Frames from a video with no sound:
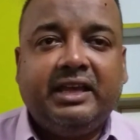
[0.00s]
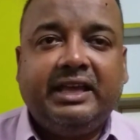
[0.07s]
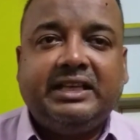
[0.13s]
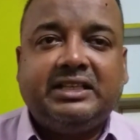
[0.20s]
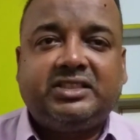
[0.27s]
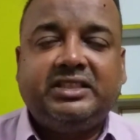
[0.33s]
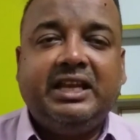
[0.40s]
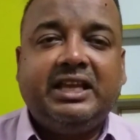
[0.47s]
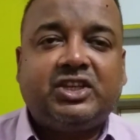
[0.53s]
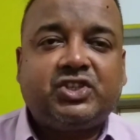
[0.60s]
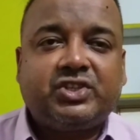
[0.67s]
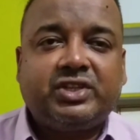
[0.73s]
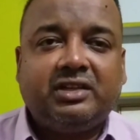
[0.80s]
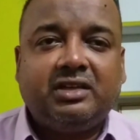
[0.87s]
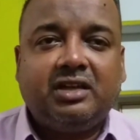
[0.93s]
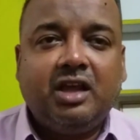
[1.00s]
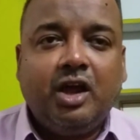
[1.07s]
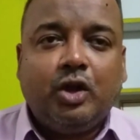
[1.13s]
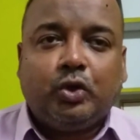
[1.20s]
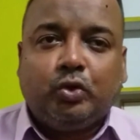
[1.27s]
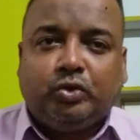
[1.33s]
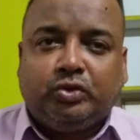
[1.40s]
a selection
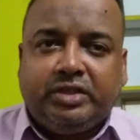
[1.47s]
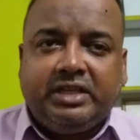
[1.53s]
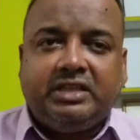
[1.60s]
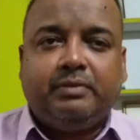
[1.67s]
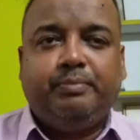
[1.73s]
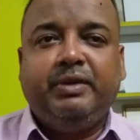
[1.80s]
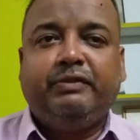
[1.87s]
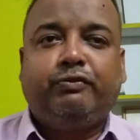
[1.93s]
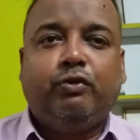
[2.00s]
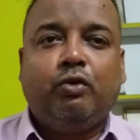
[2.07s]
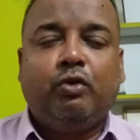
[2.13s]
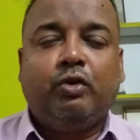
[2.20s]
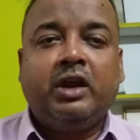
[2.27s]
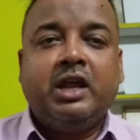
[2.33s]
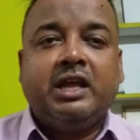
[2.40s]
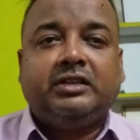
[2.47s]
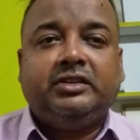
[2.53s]
to think before